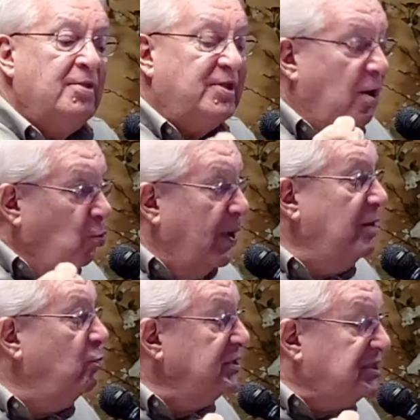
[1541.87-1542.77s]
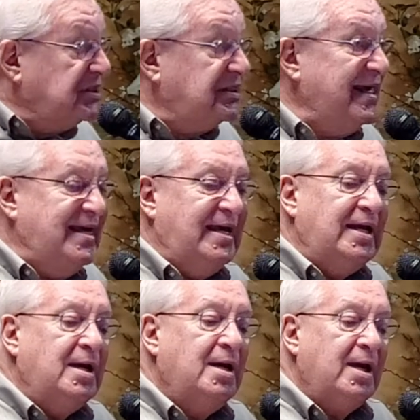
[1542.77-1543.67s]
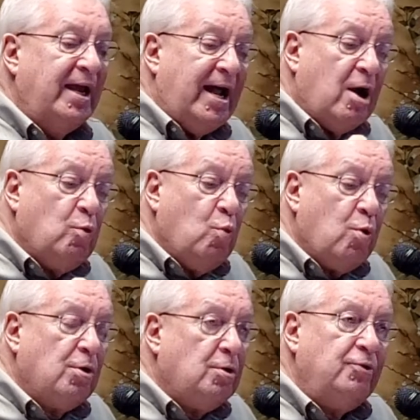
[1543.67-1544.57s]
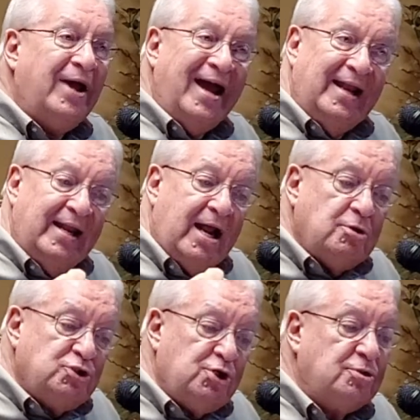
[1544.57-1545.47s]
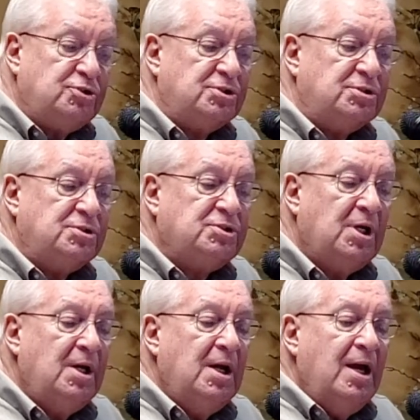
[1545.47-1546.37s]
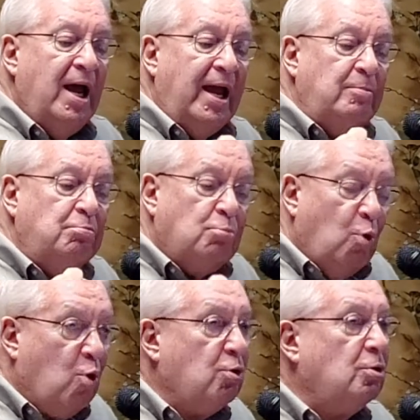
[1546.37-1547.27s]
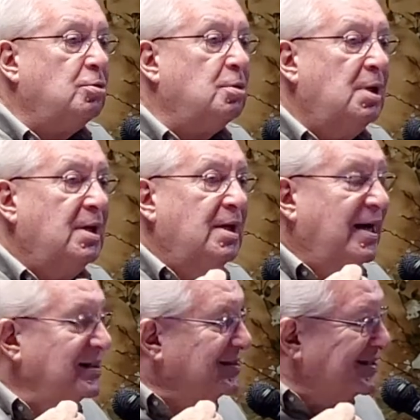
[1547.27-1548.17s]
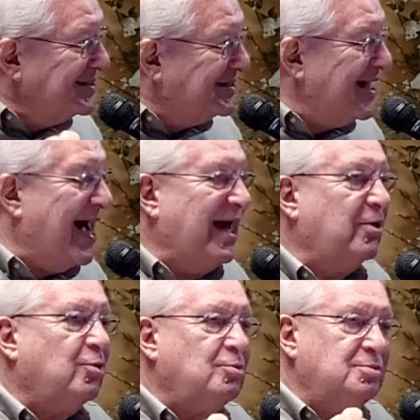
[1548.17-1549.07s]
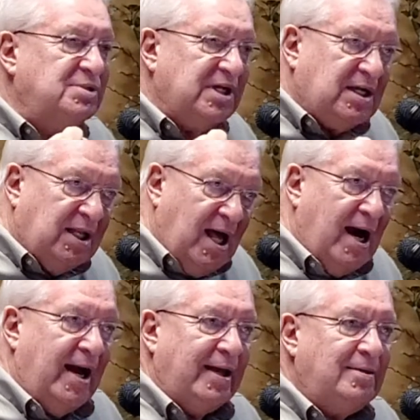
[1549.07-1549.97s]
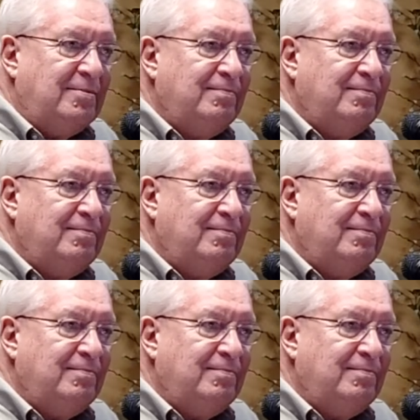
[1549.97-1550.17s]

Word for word: that we would see in our world and in our churches a moral and societal decline.